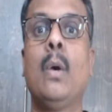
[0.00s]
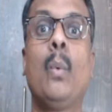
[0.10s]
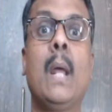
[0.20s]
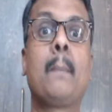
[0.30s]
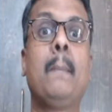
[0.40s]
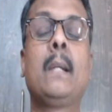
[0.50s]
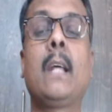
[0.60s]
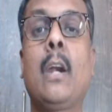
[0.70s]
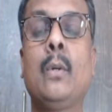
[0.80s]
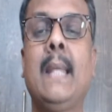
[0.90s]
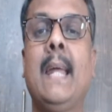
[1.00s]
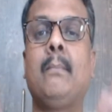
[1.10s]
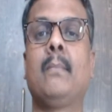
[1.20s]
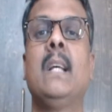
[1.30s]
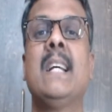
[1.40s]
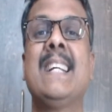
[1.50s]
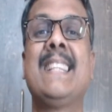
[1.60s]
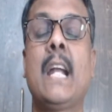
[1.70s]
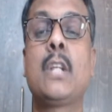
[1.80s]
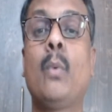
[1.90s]
were built around them.
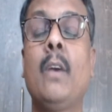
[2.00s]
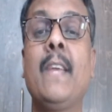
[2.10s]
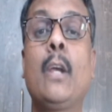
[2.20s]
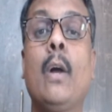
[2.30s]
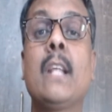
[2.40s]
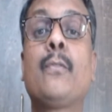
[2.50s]
That is what we call as